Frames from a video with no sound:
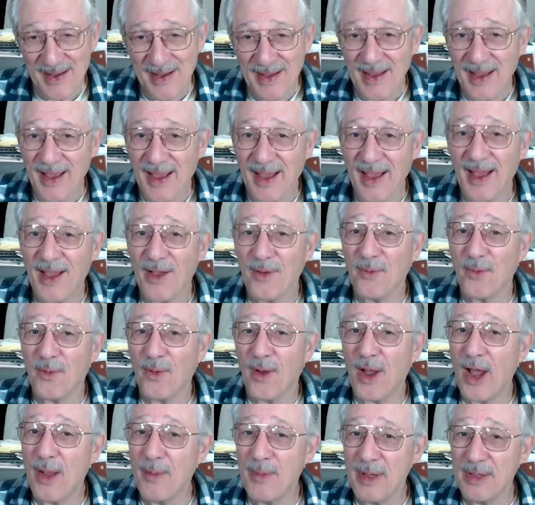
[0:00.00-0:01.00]
How
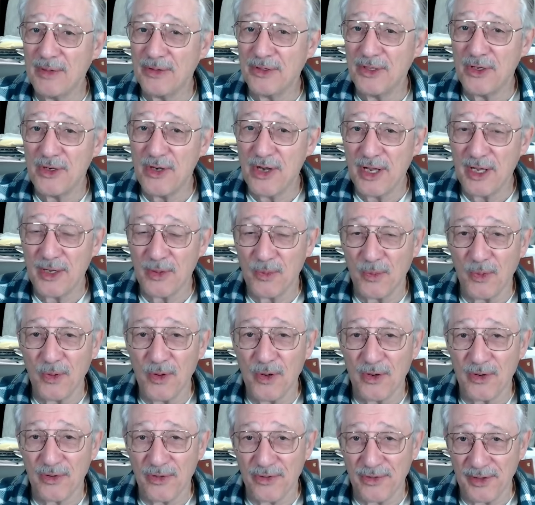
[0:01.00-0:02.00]
about their net
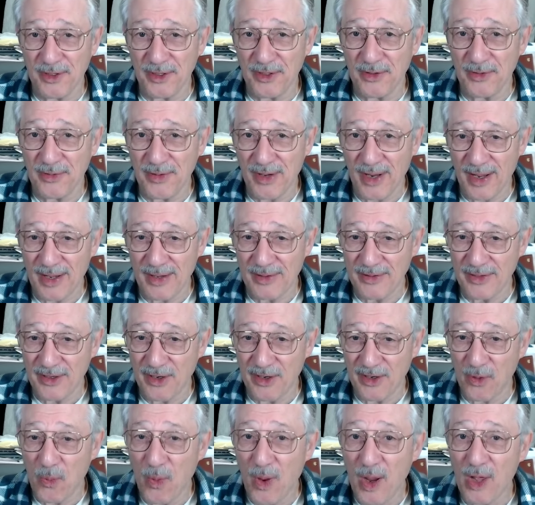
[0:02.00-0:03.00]
worth, their
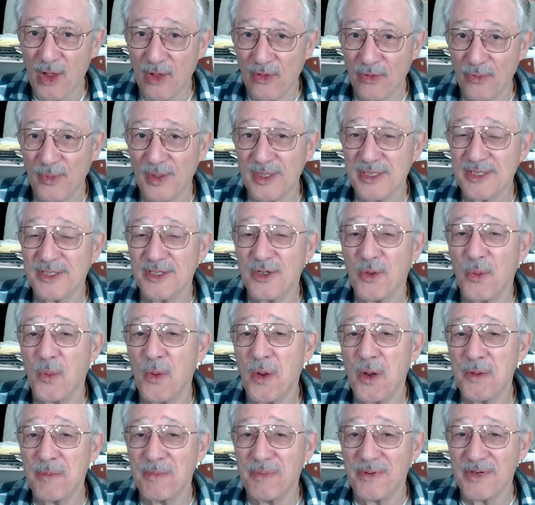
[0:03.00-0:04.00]
wealth? What's the
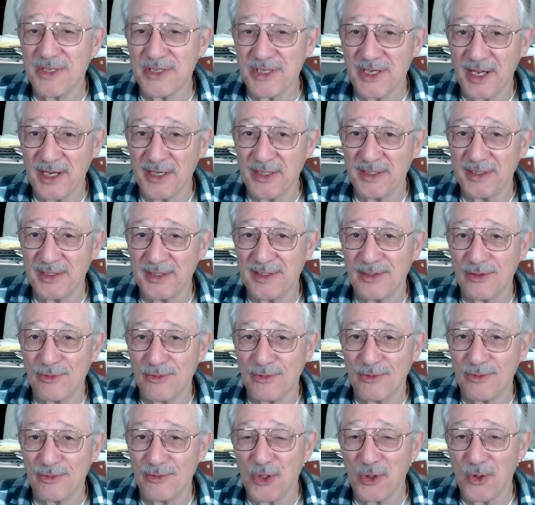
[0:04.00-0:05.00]
1%
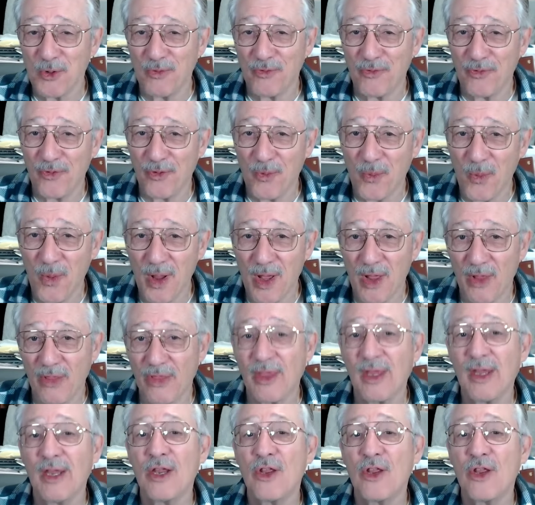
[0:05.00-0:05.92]
threshold for wealth?